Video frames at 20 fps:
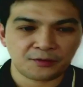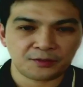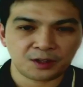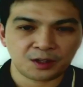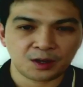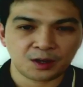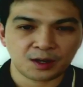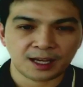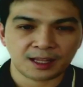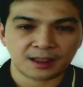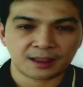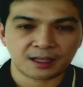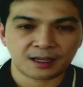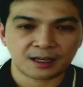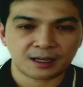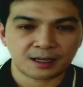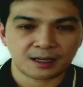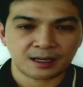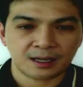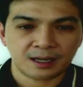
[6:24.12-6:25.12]
you look at
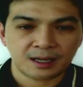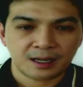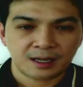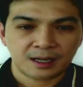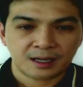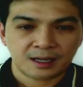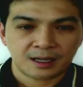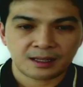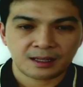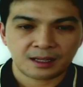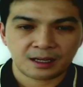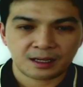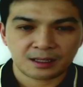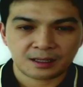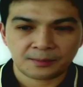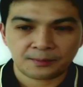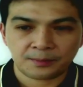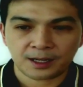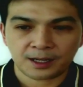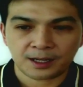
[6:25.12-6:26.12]
the the,
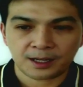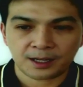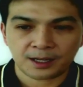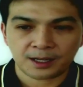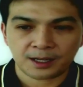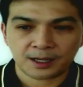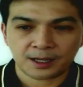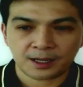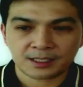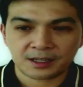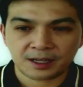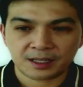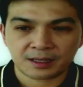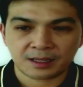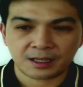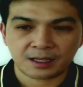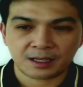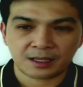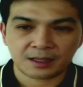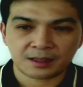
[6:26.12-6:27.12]
the
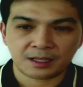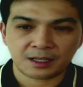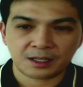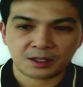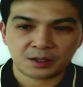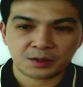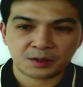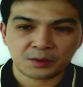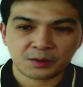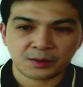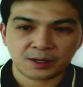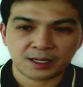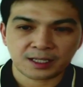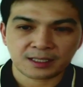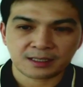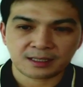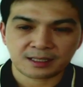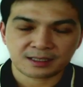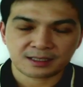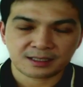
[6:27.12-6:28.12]
policy rate in the
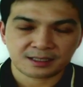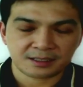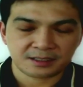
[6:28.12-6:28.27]
U S,